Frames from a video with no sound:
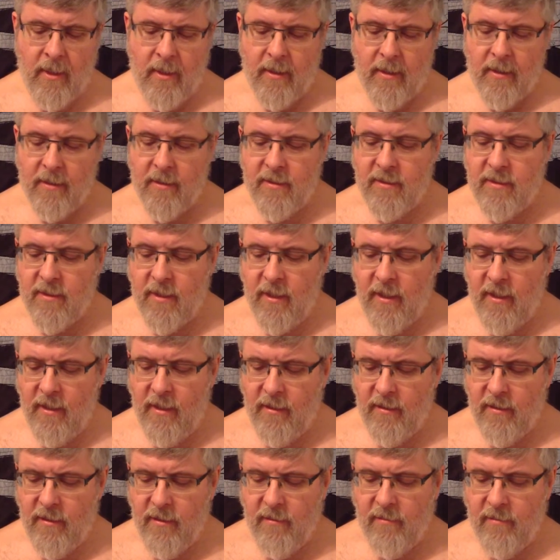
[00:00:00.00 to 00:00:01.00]
Now, the
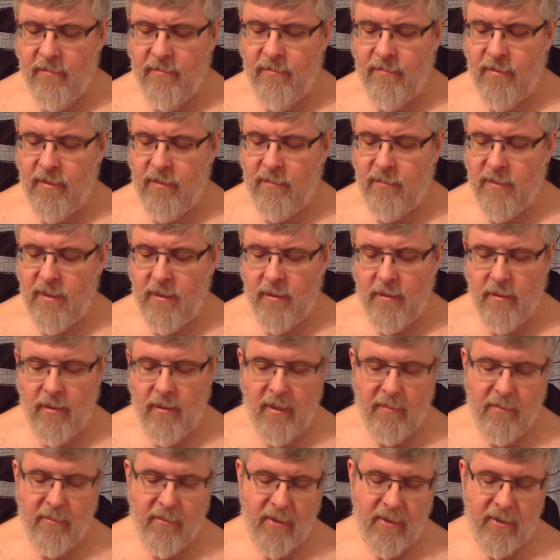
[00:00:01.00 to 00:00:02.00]
sign of fundamental
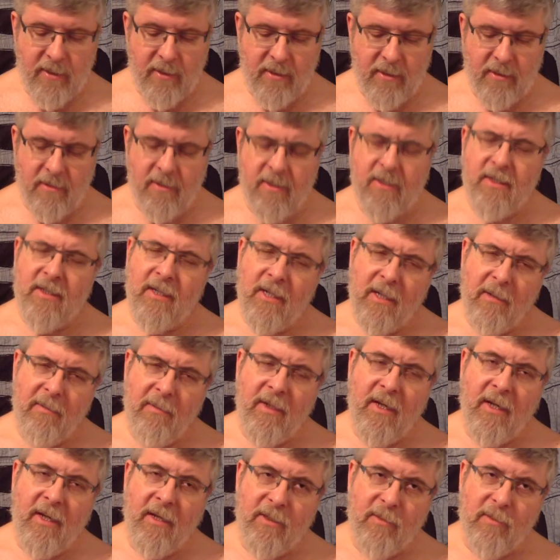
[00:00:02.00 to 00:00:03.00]
operations are the same
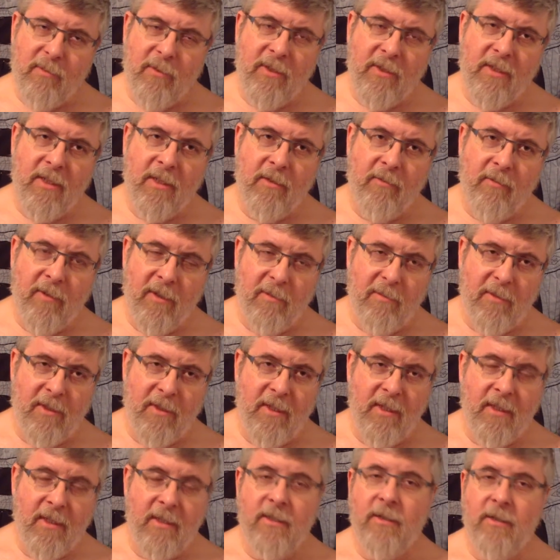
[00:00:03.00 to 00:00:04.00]
in algebra as in
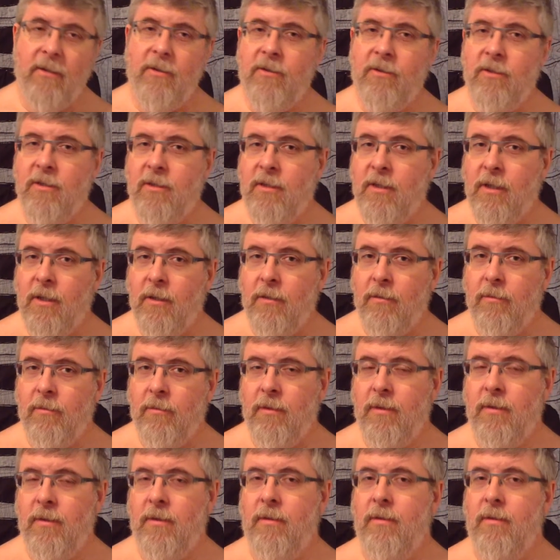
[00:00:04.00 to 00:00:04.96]
arithmetic, so you should know